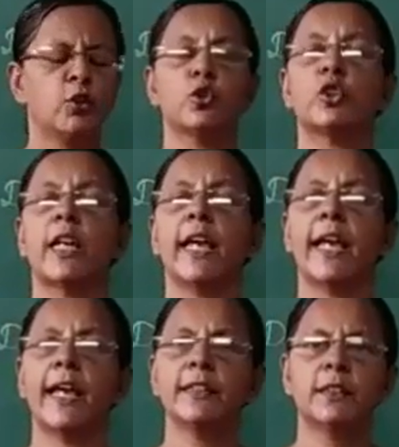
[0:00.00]
to
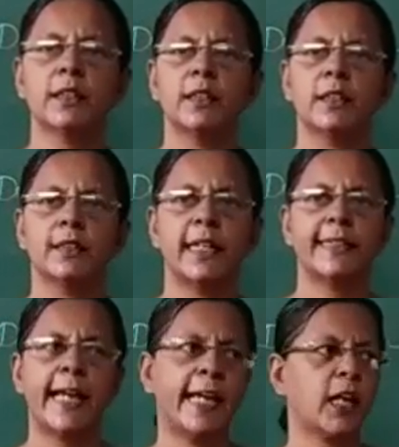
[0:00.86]
change the
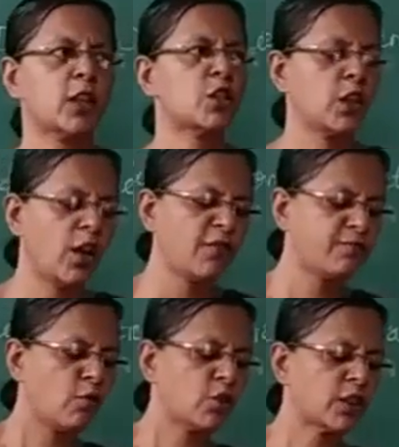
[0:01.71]
direction
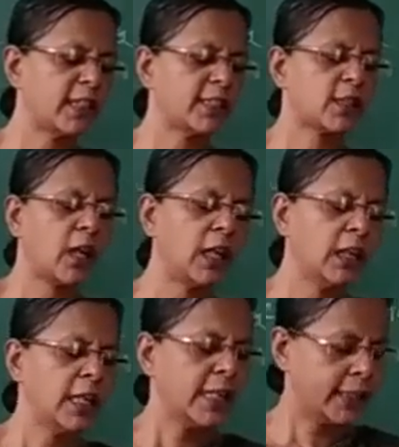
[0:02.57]
of motion is called
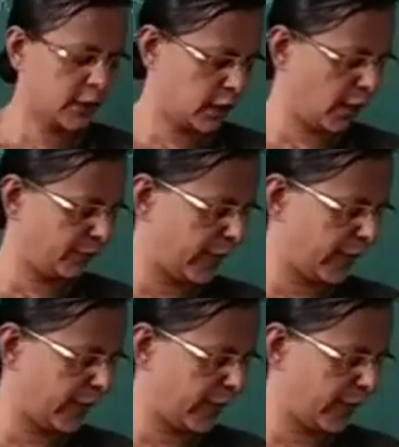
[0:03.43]
inertia of